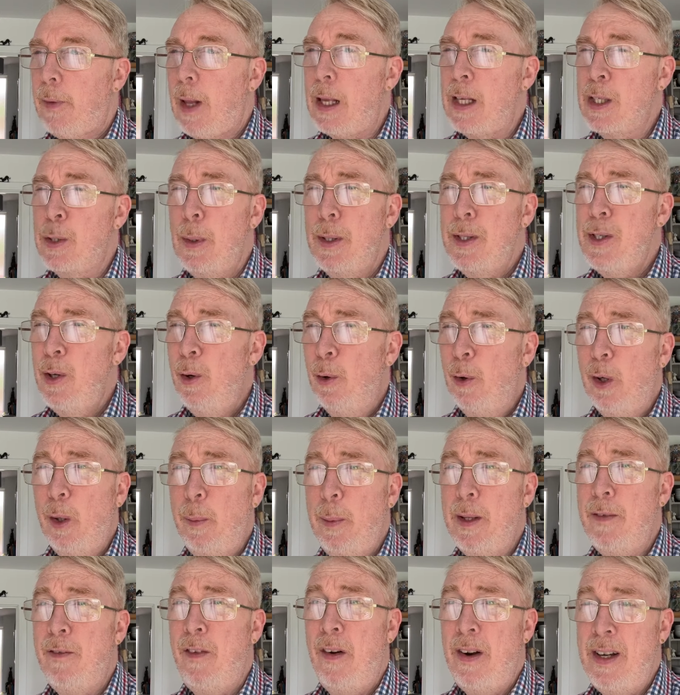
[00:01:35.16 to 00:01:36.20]
So it's not going to
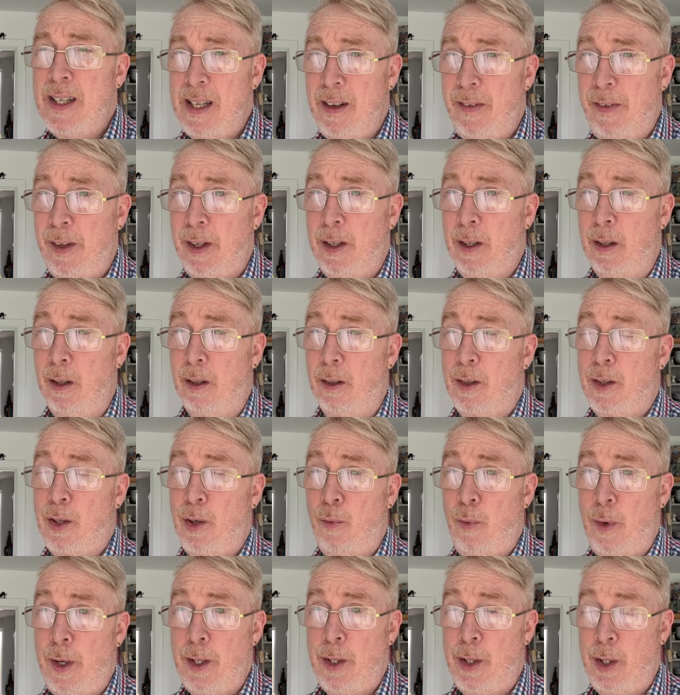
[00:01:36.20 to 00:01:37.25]
be very difficult to
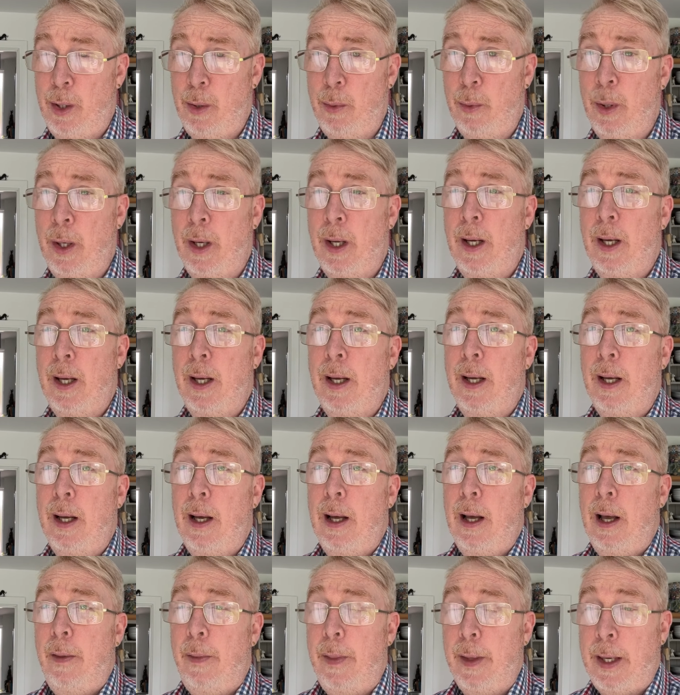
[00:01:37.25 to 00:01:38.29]
redo
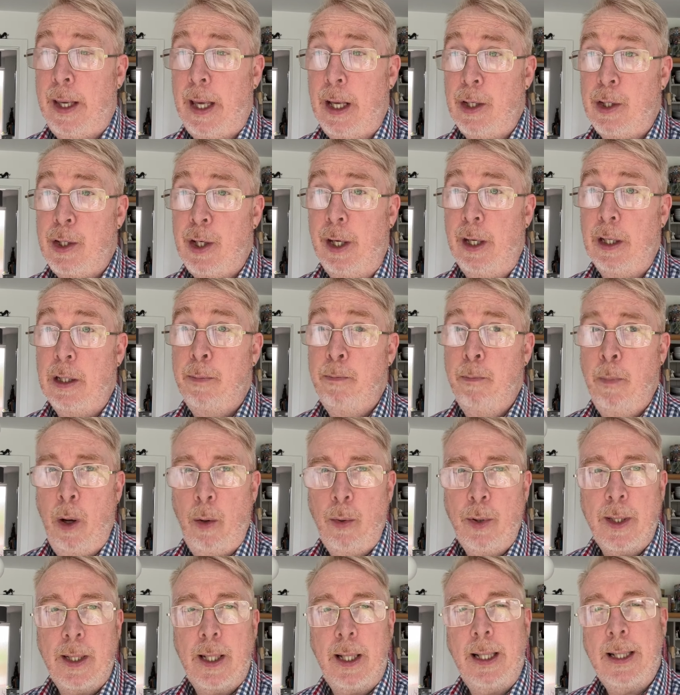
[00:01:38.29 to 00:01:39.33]
the kitchen. It's
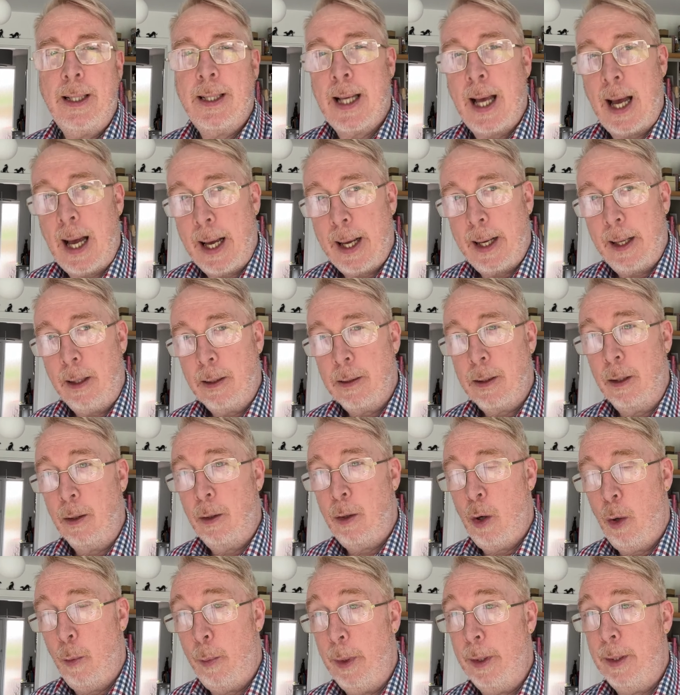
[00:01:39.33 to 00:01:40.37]
mostly tiles and
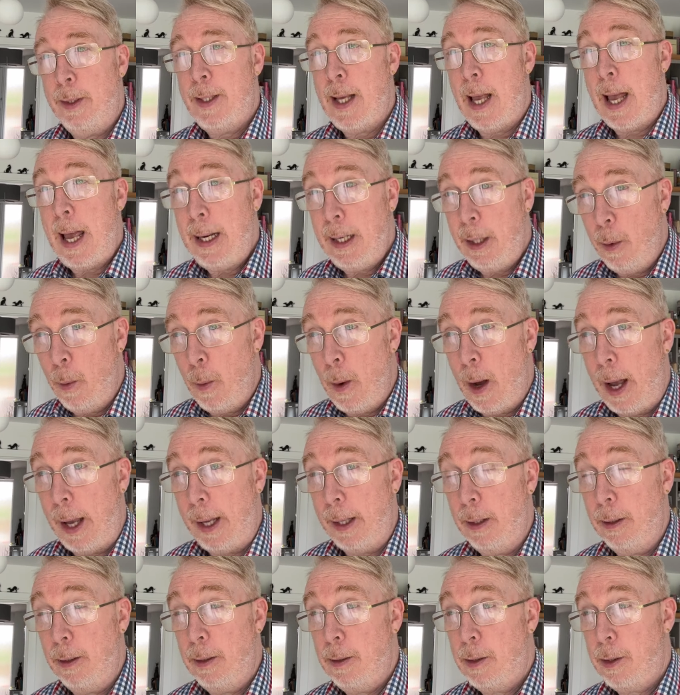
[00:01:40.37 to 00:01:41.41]
cupboards
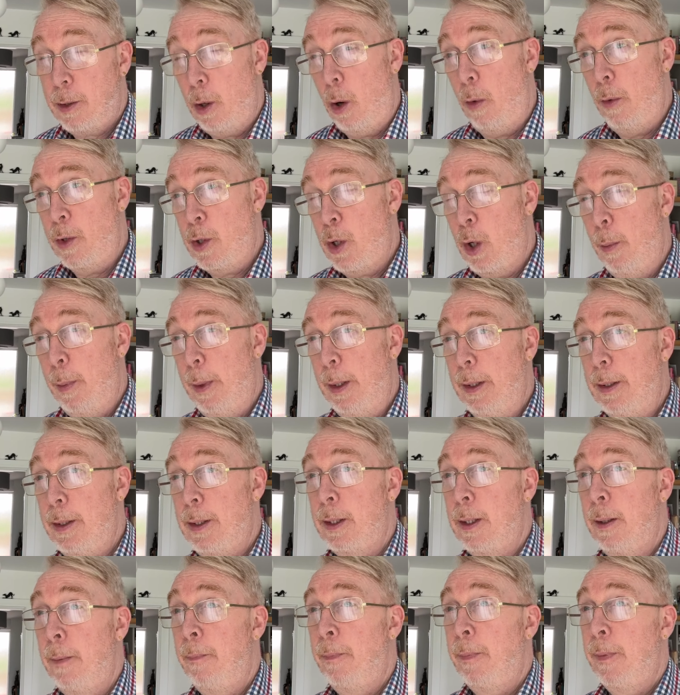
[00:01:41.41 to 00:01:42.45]
anyway, storage cupboards,
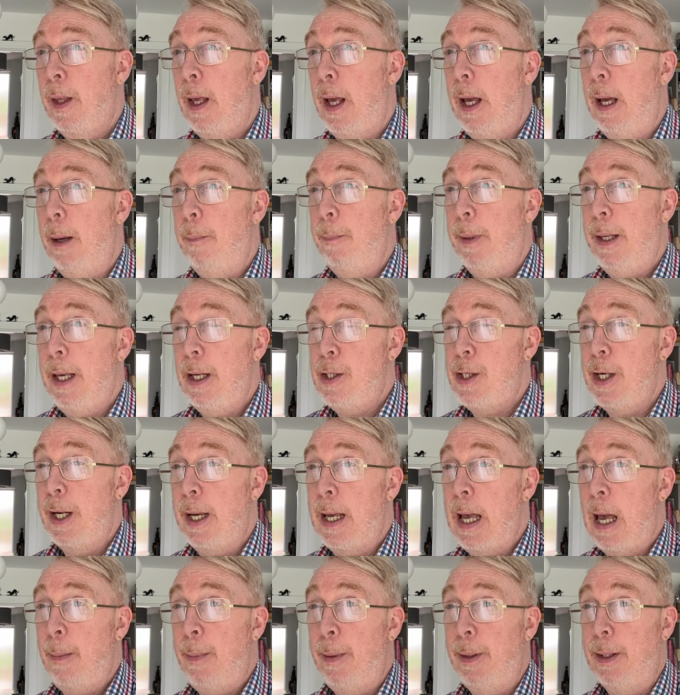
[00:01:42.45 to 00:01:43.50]
um, kitchen
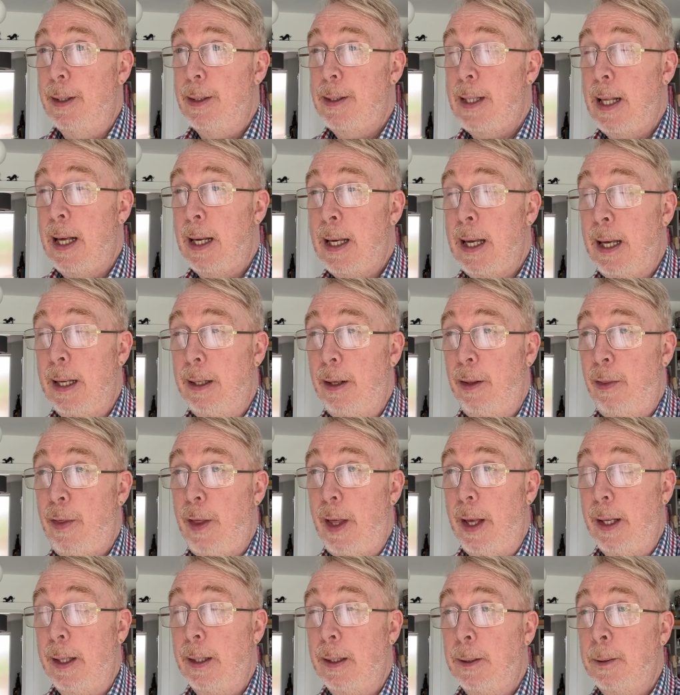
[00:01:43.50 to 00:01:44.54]
cabinets, that kind of
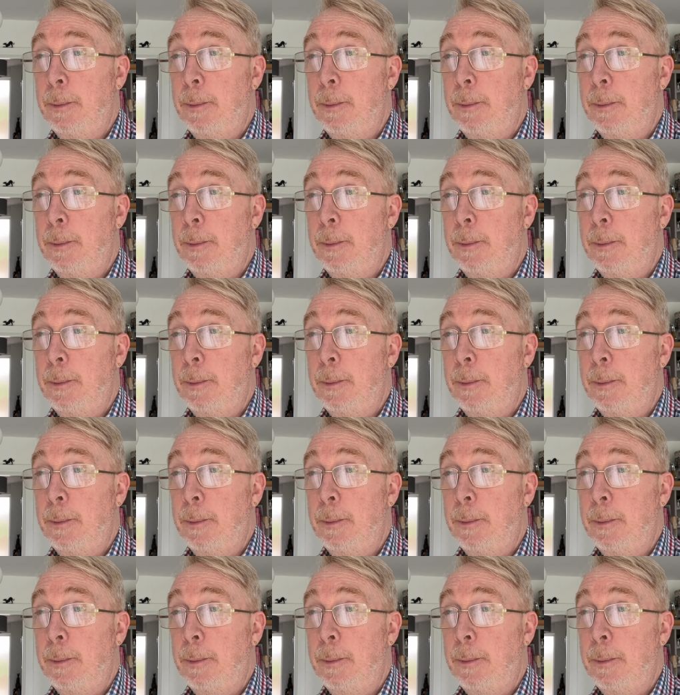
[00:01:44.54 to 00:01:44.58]
thing.